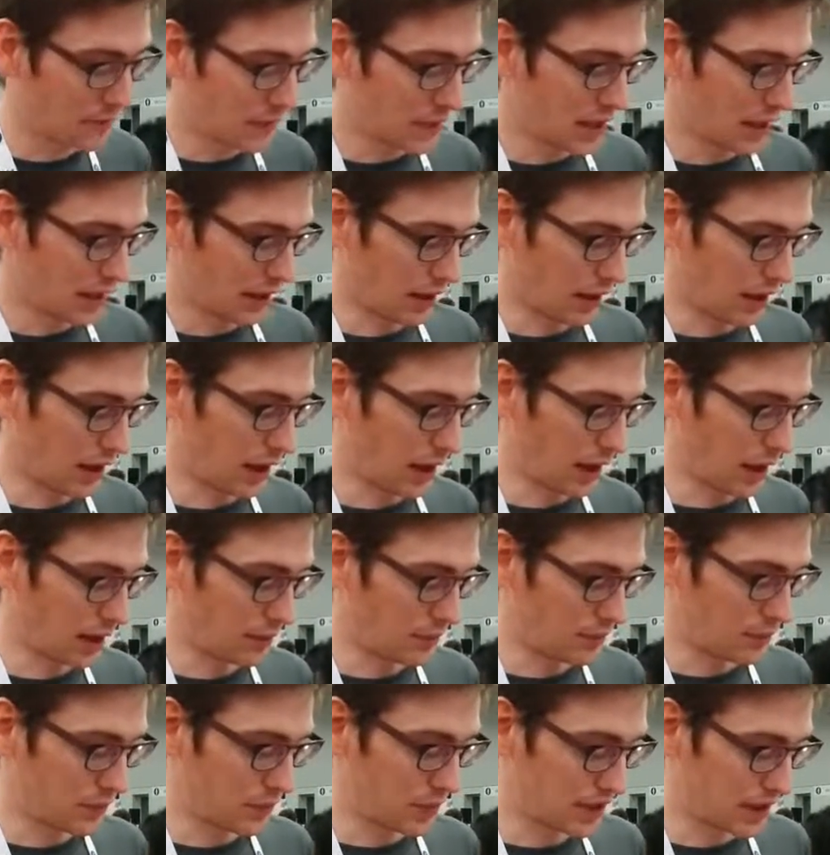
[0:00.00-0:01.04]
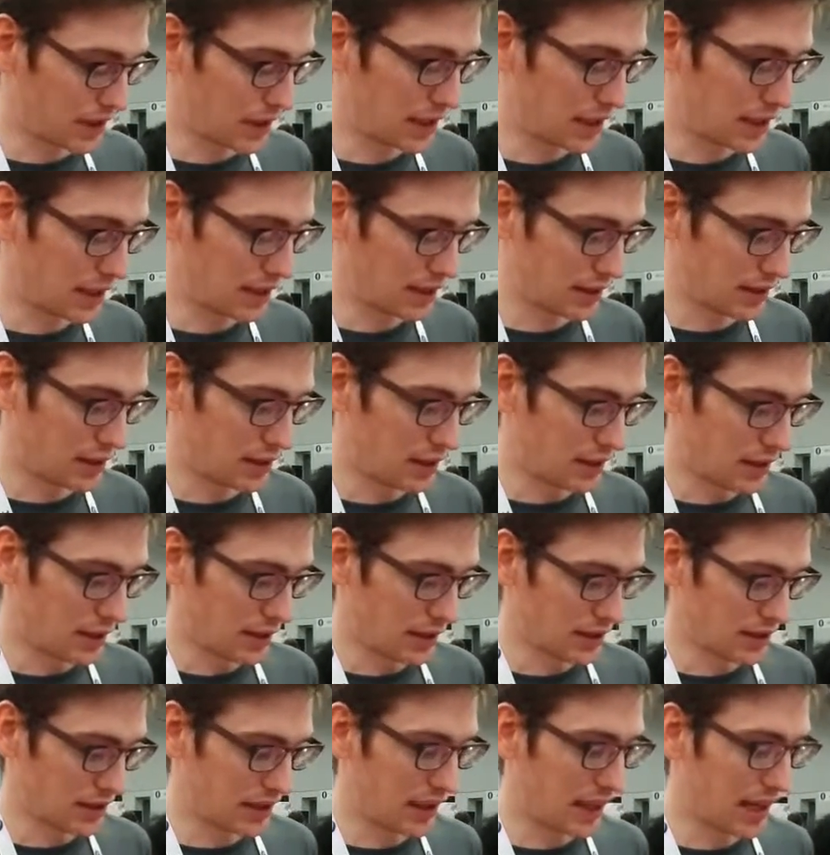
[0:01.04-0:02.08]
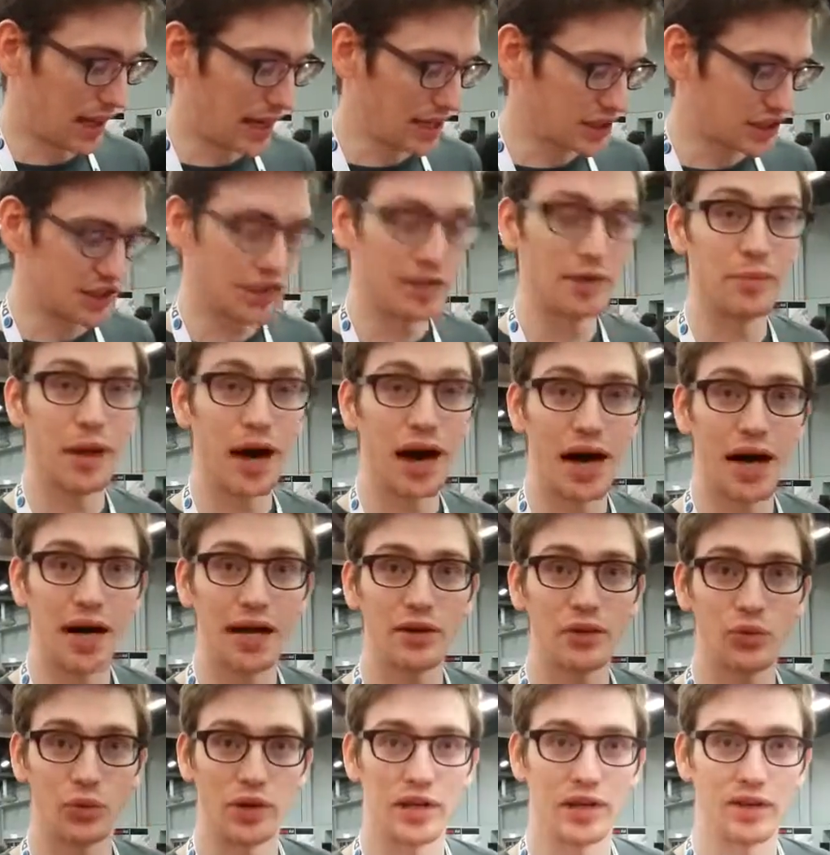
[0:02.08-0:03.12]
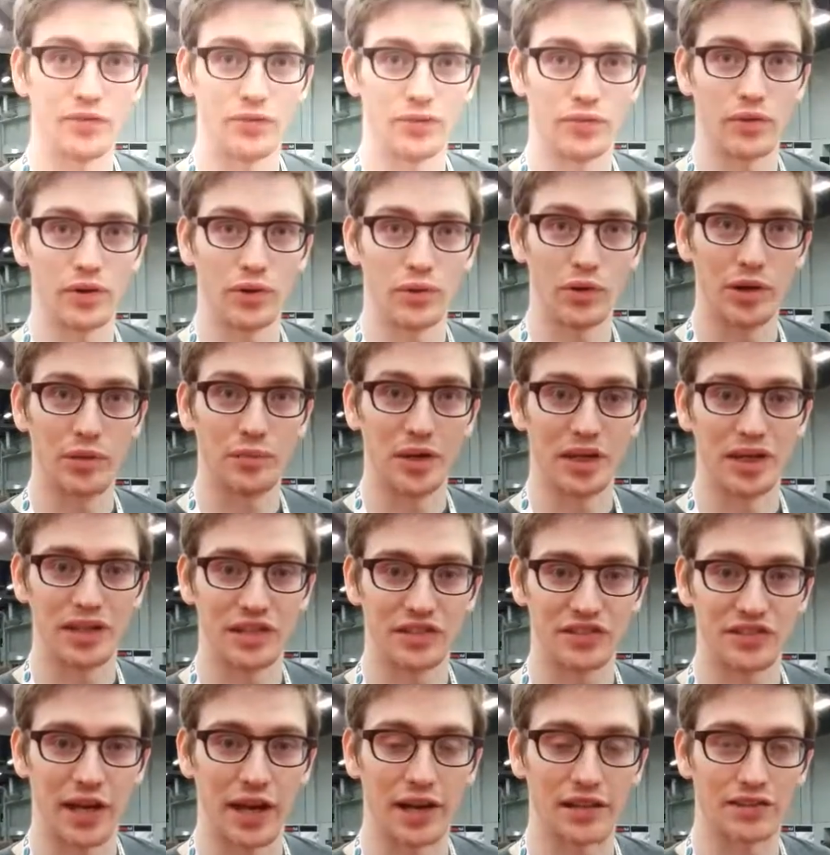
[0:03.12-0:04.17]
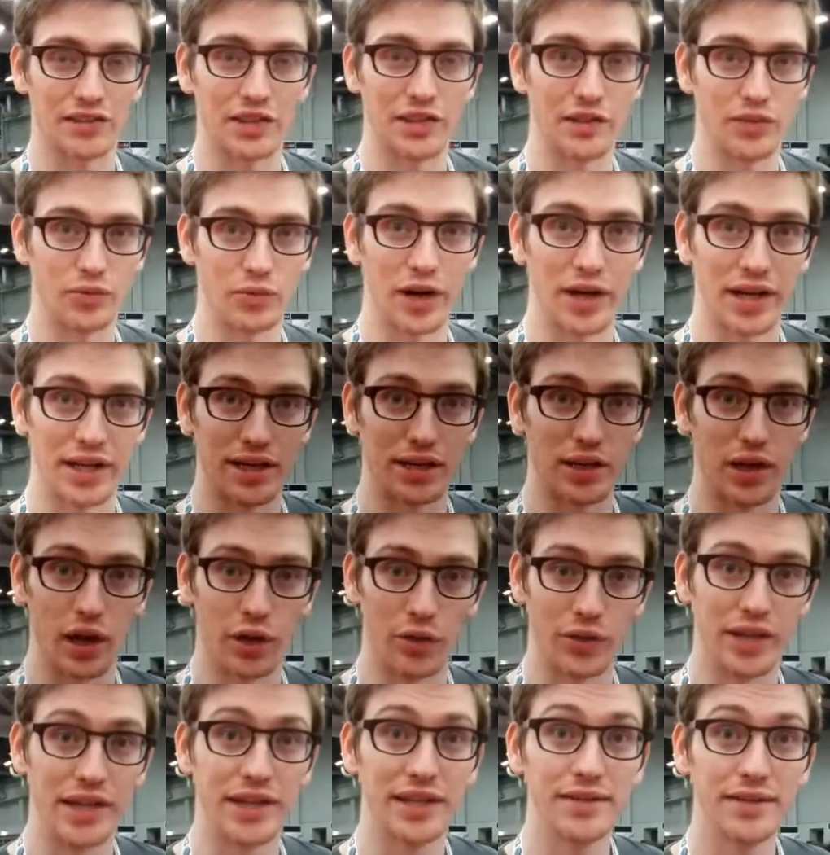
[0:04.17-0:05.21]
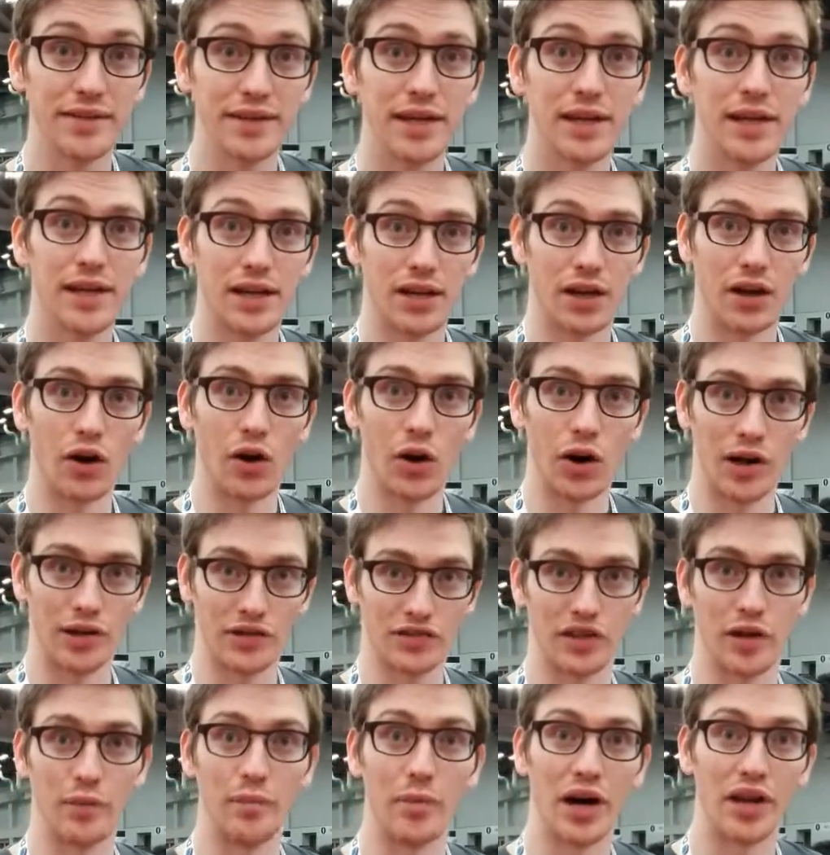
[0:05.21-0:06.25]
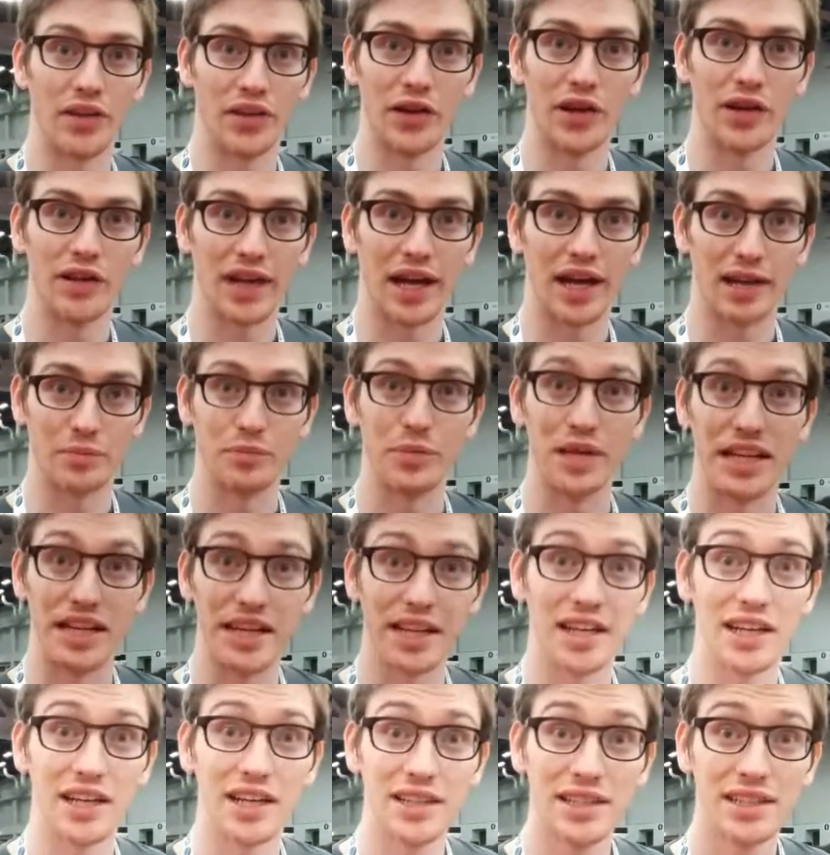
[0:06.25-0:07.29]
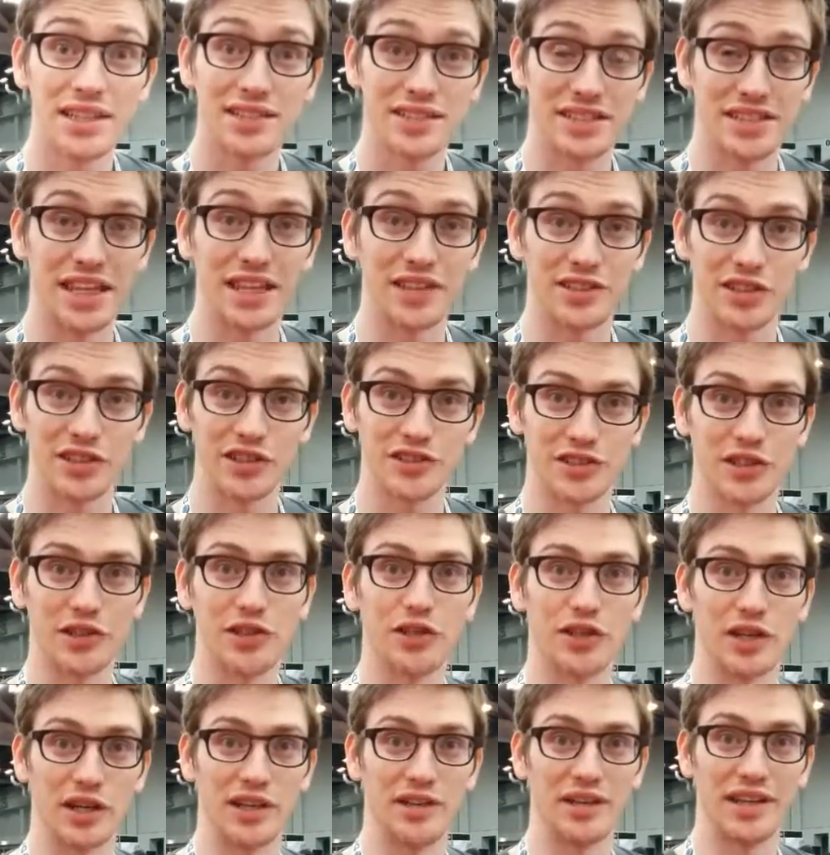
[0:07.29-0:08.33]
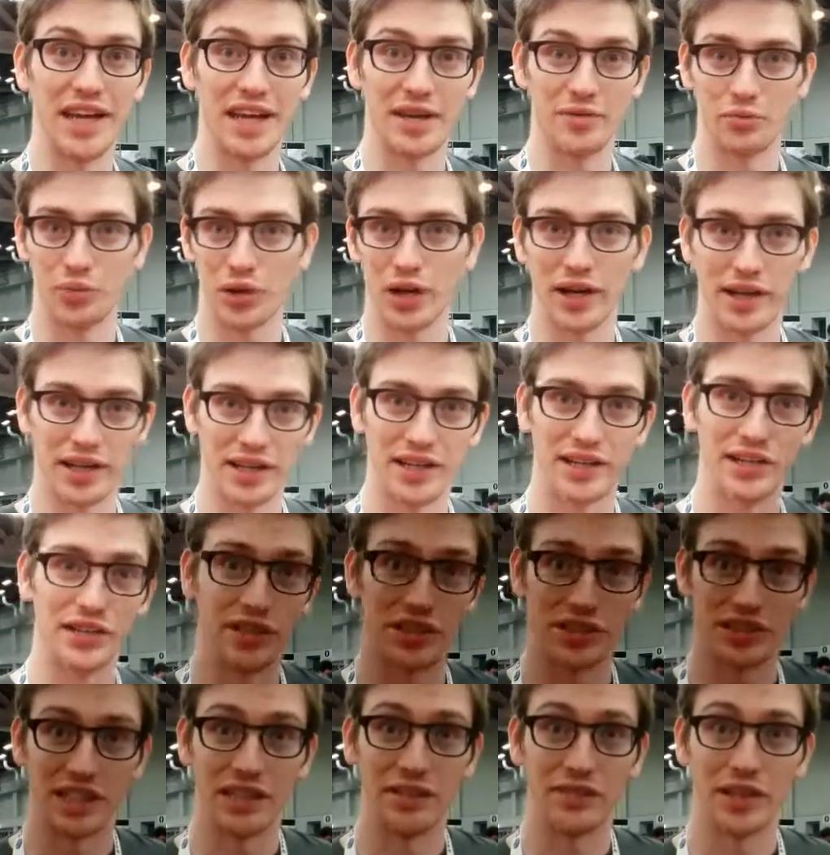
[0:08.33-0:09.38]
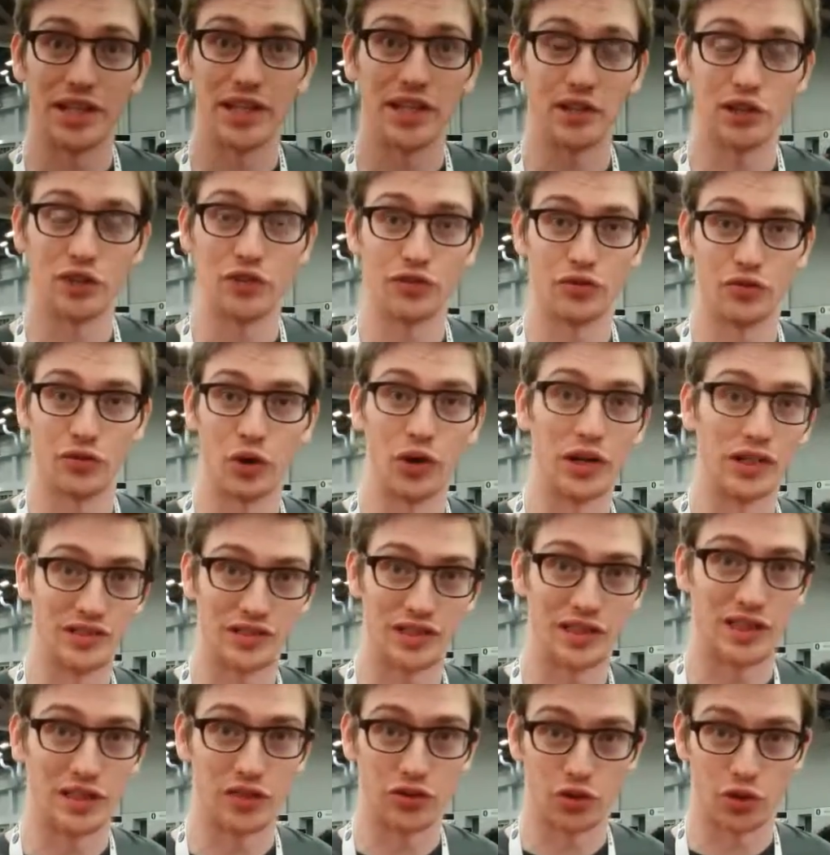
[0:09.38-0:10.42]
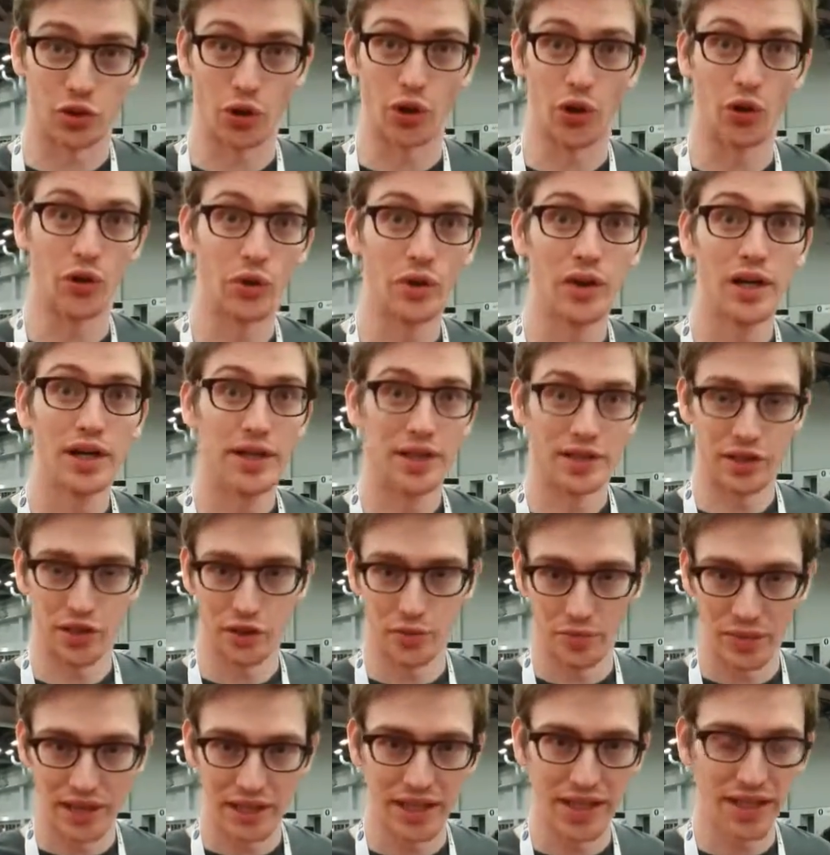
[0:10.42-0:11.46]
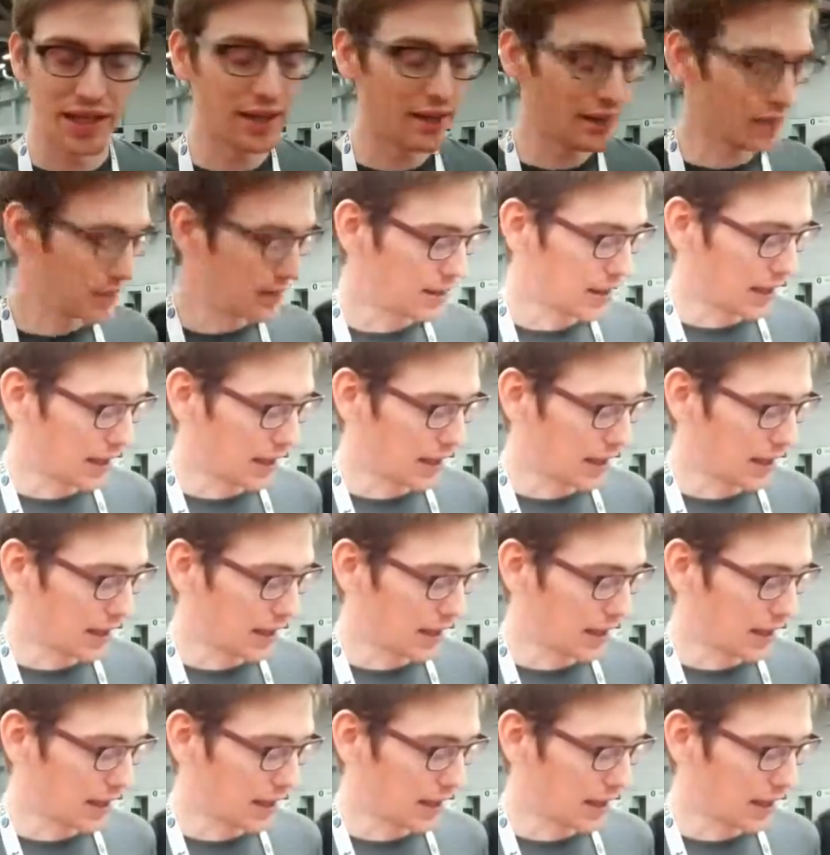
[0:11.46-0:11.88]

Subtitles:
The HDMI, we've been discussing running Kodi or some other like media center, so you could then plug it into your TV and use voice to control your media.